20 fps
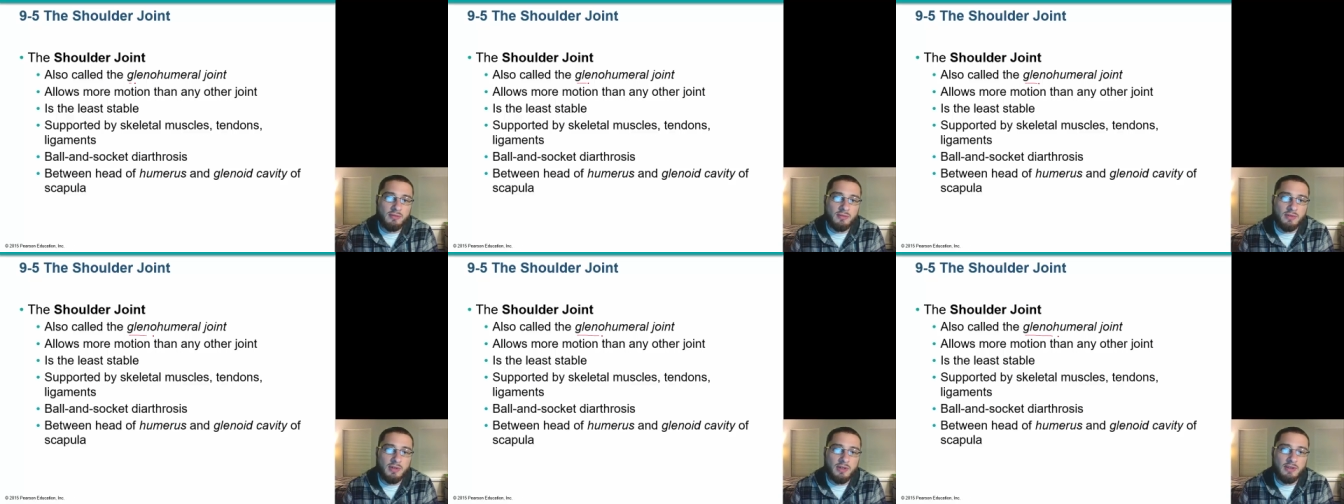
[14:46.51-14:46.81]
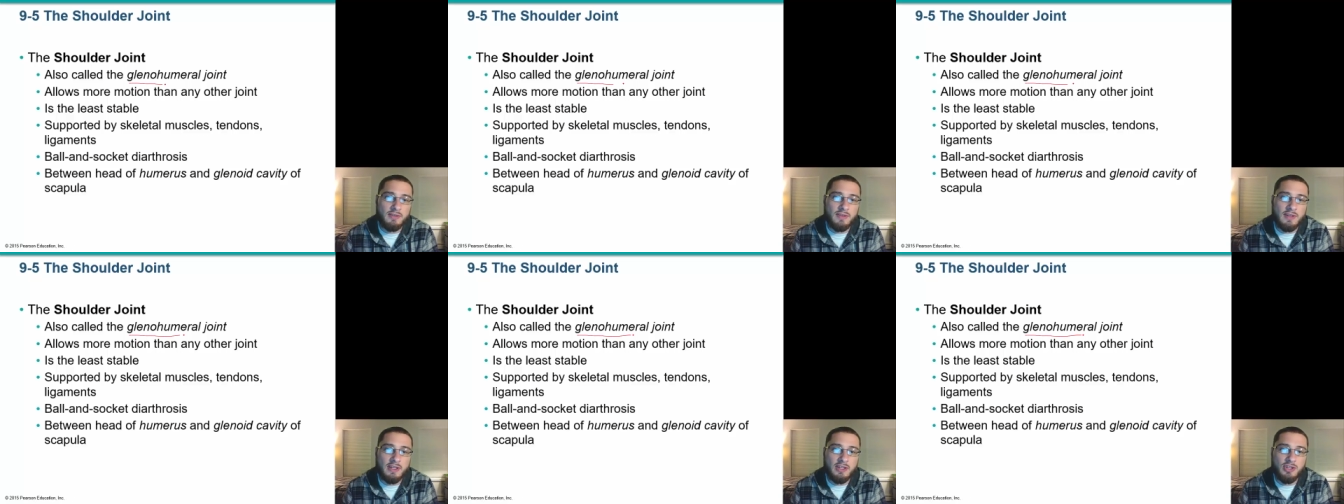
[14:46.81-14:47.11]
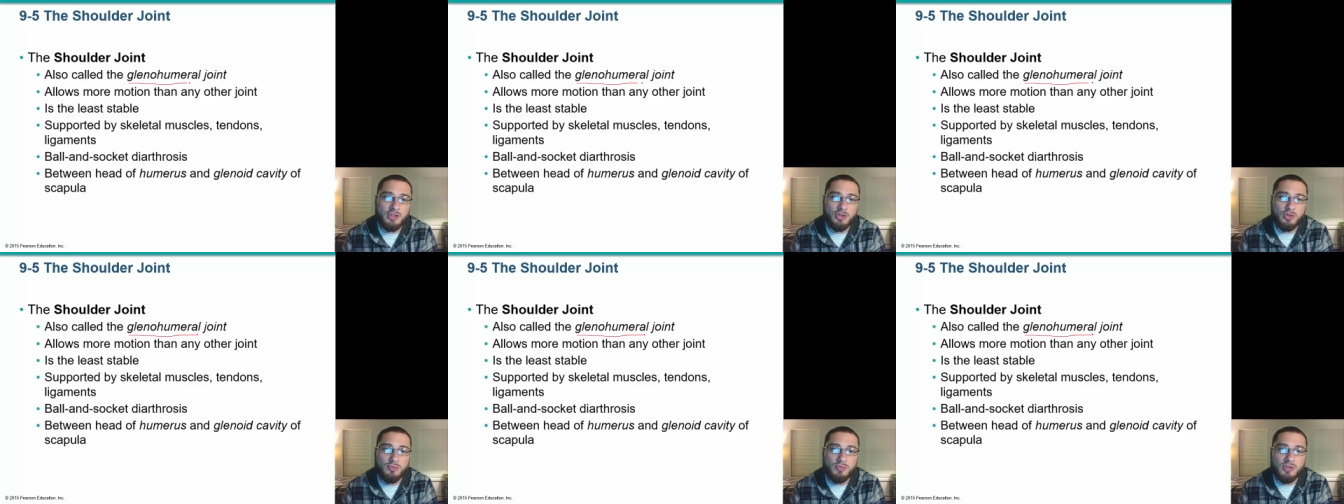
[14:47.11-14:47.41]
All right, that
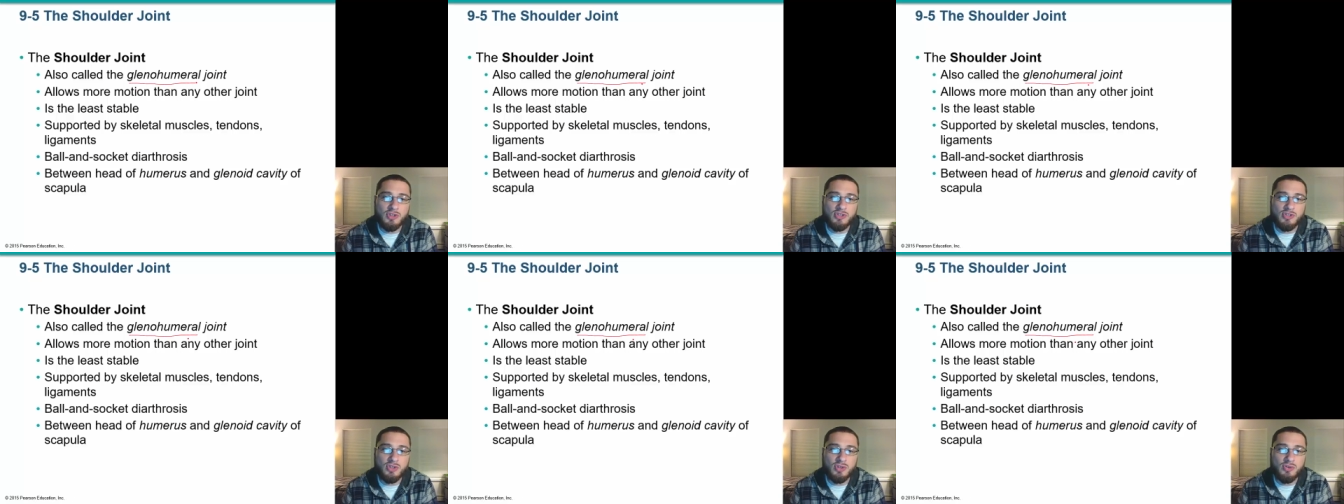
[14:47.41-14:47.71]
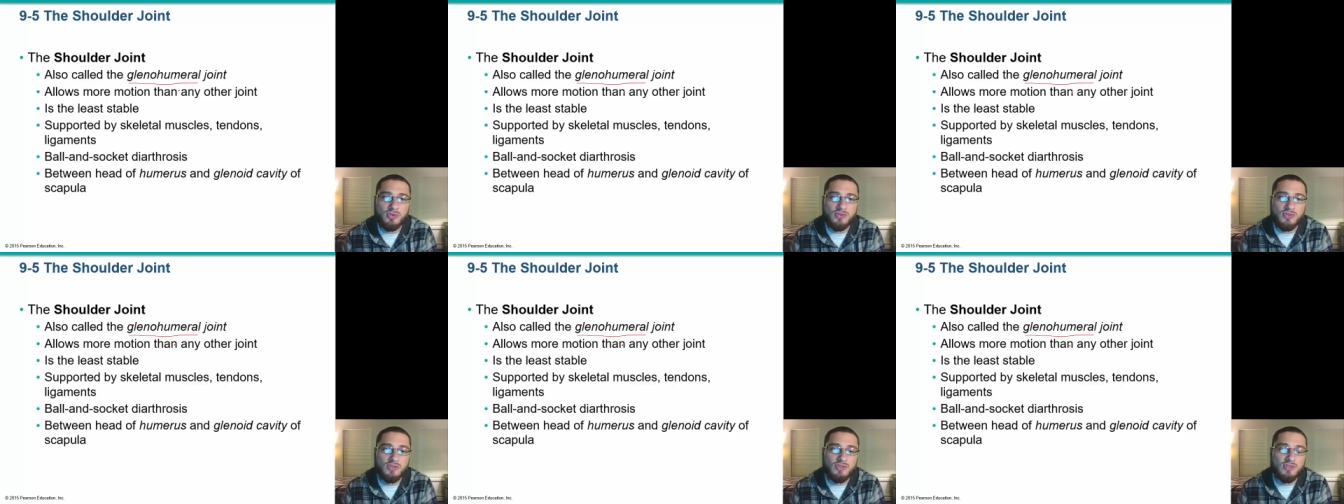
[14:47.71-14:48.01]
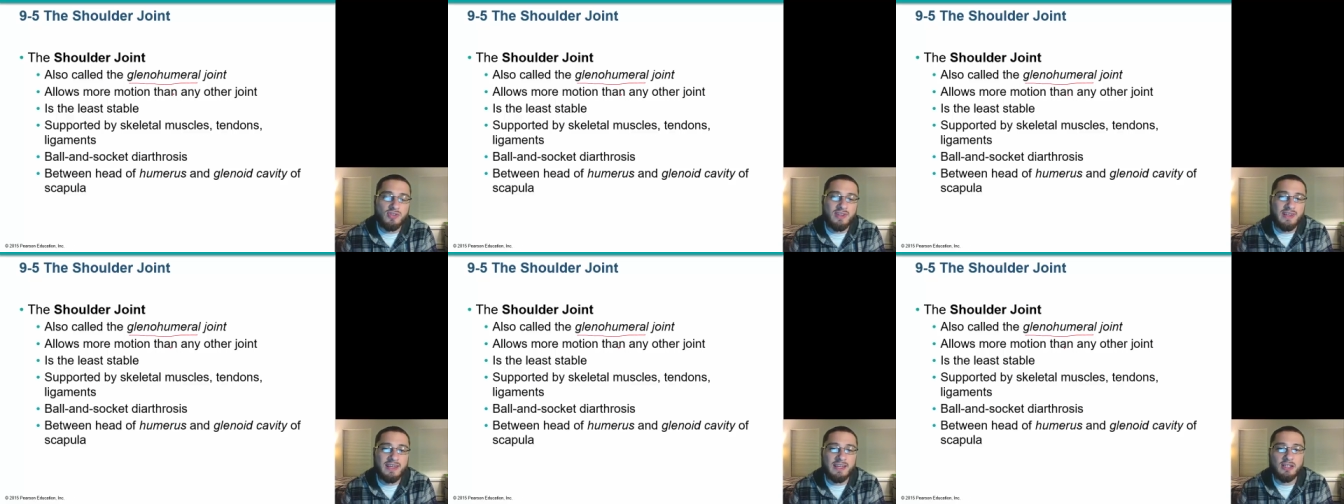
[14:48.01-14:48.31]
humerus goes
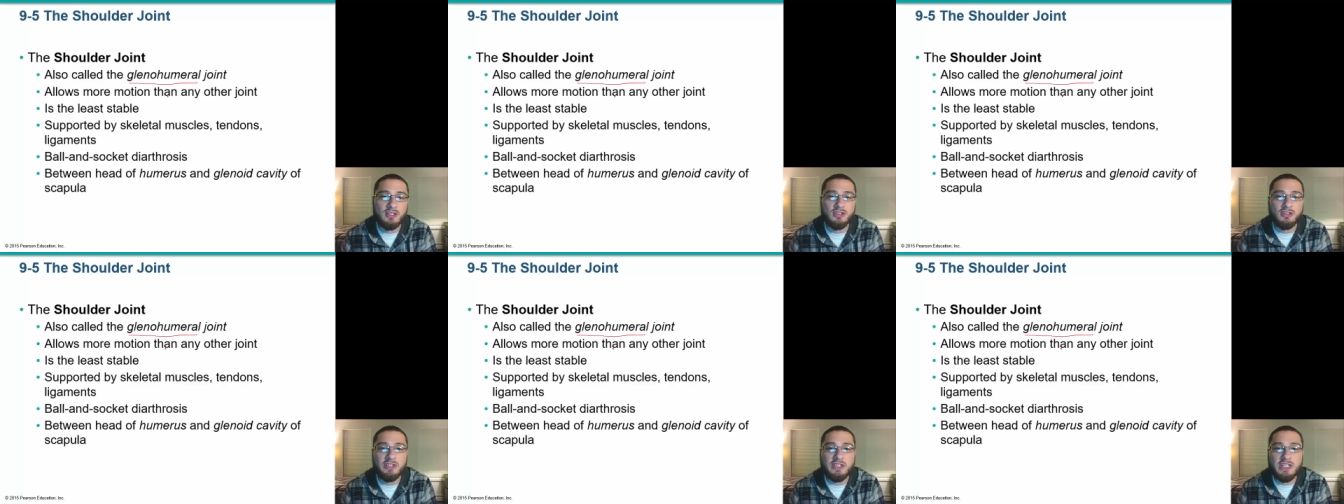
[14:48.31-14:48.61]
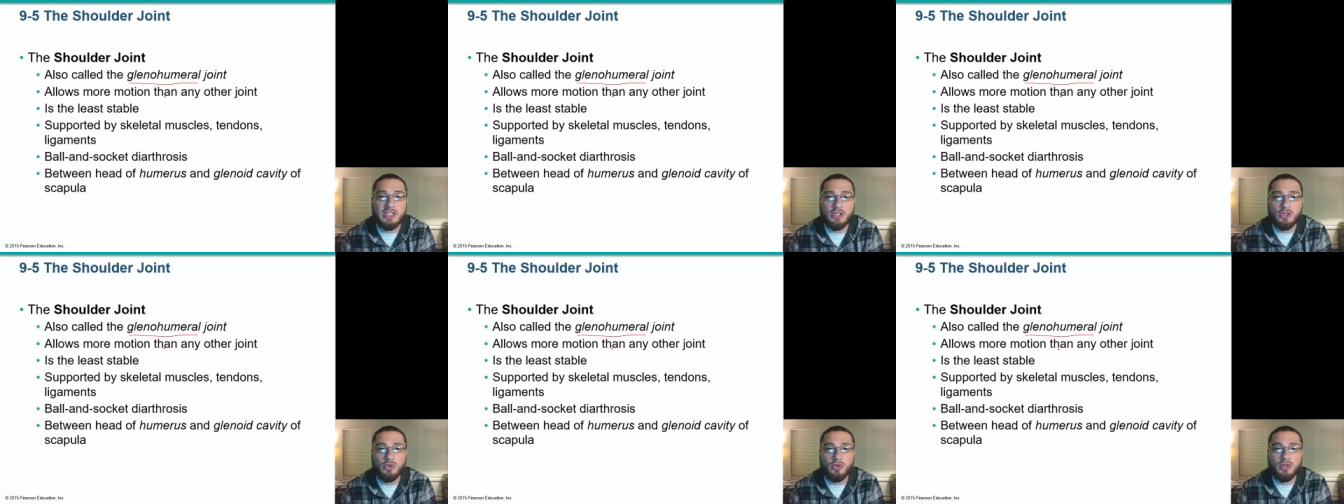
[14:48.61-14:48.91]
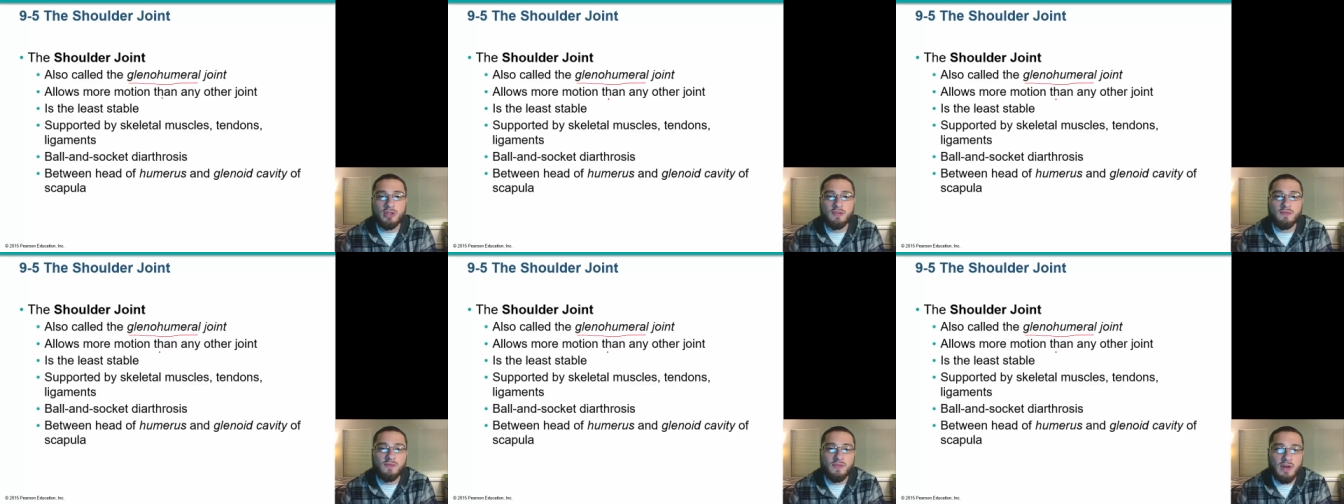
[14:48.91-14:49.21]
into that
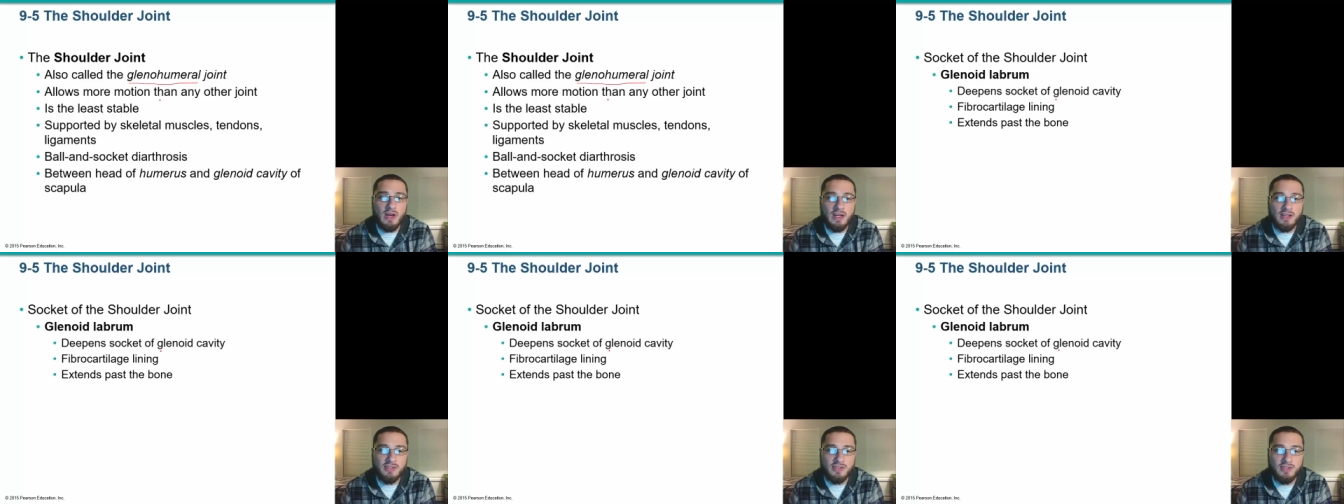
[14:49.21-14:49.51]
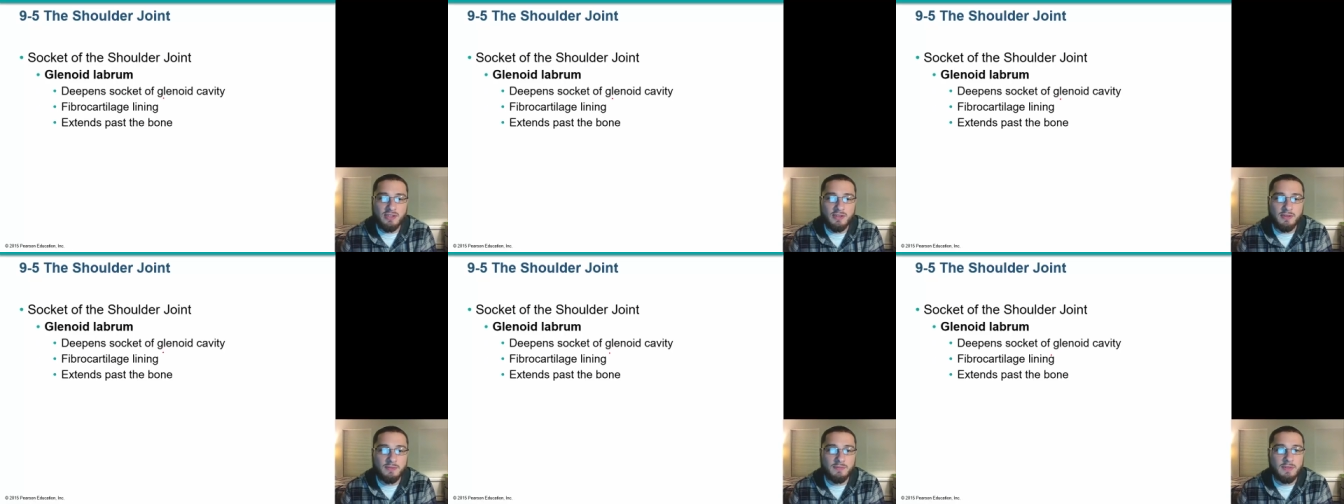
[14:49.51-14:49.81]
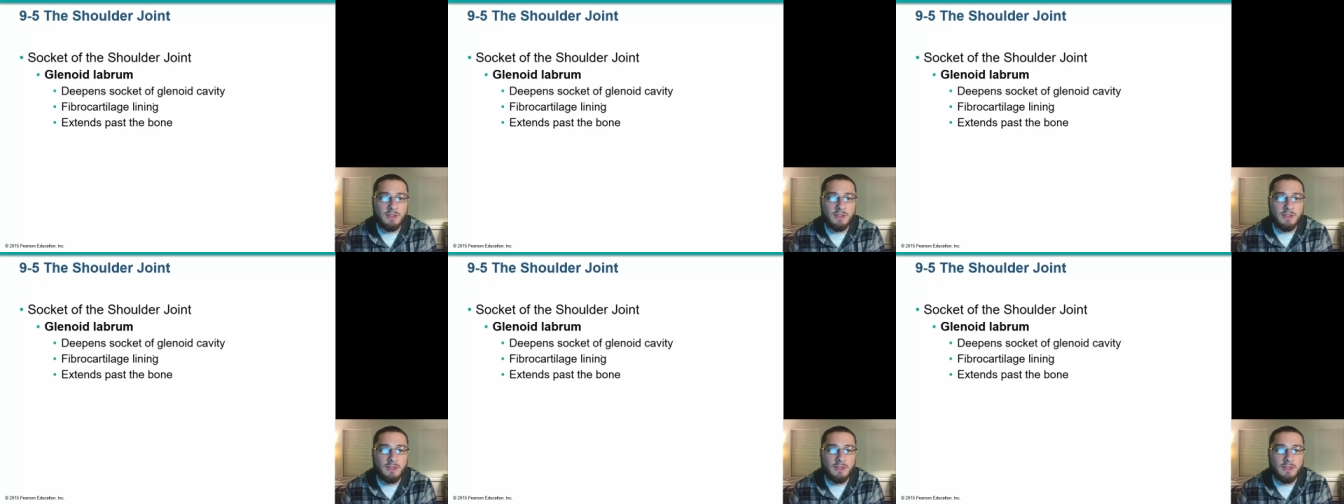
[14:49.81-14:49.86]
glenoid fossa.